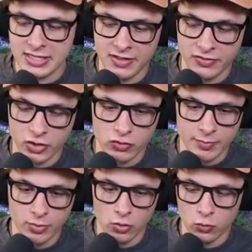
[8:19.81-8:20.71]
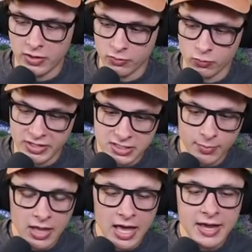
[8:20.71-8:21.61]
and then the crippled with
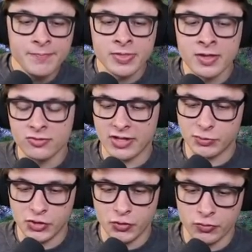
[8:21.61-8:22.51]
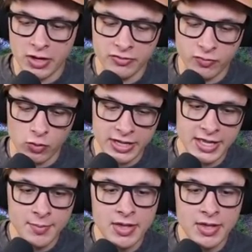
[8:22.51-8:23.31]
resupply. So that's what you would run for him.